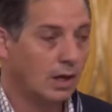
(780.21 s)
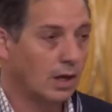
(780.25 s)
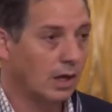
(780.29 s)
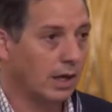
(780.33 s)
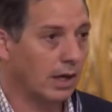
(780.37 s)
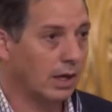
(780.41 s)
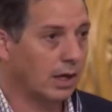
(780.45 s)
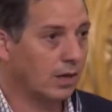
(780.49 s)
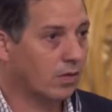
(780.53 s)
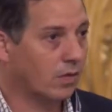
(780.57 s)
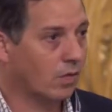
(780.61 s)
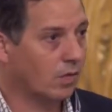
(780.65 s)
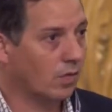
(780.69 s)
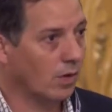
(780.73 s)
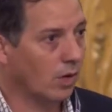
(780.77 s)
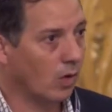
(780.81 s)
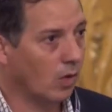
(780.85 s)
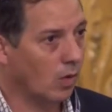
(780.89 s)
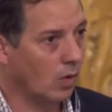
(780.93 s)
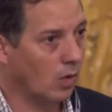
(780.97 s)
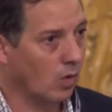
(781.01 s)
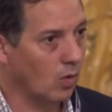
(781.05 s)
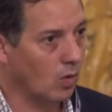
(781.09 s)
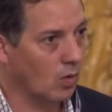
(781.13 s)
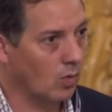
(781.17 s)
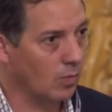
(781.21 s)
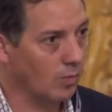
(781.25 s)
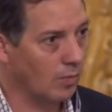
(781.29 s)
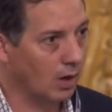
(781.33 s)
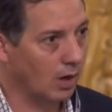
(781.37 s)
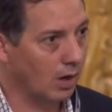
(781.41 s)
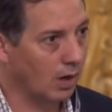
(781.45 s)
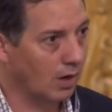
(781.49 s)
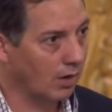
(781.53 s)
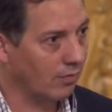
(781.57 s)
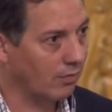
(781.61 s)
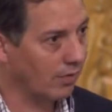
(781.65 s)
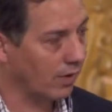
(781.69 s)
It's the home
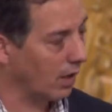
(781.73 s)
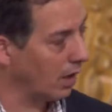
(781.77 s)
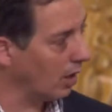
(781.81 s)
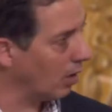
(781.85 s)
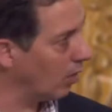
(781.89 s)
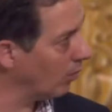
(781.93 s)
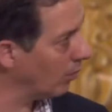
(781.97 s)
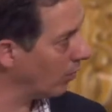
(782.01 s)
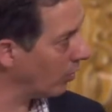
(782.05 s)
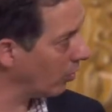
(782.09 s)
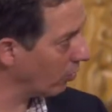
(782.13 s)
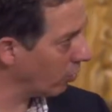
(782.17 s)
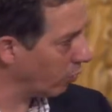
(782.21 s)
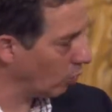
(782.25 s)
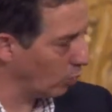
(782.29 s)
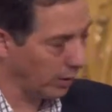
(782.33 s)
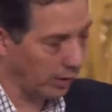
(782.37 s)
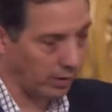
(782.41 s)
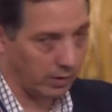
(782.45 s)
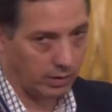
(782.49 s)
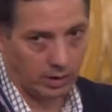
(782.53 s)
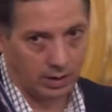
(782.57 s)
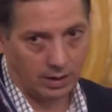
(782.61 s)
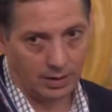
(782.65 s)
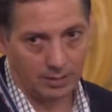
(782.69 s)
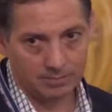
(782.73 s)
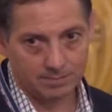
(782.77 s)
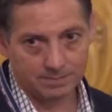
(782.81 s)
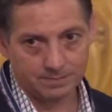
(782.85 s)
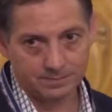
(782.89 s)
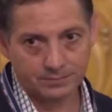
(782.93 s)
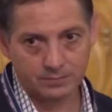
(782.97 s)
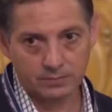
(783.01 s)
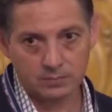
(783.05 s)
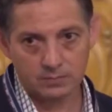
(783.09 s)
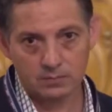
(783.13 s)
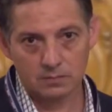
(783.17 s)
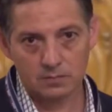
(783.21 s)
of Elmerth Wareham.
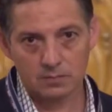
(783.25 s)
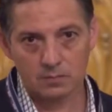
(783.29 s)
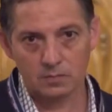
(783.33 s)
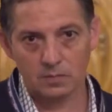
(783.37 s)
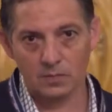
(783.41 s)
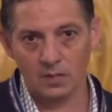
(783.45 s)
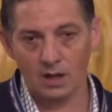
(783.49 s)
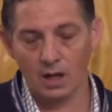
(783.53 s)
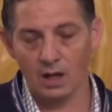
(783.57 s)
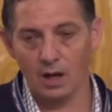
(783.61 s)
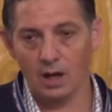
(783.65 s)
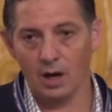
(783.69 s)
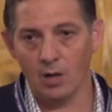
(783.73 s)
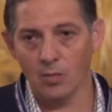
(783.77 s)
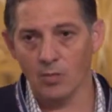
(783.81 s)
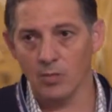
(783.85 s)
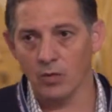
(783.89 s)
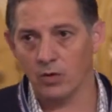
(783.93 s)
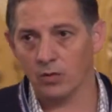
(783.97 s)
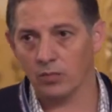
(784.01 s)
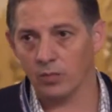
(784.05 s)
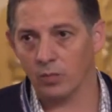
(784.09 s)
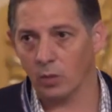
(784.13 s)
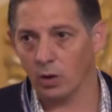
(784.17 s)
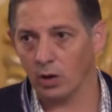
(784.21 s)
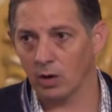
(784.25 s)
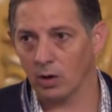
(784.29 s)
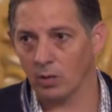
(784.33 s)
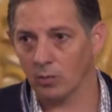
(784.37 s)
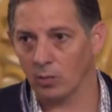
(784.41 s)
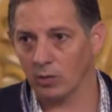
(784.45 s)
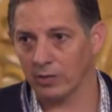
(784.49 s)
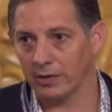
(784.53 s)
Elmerth Wareham was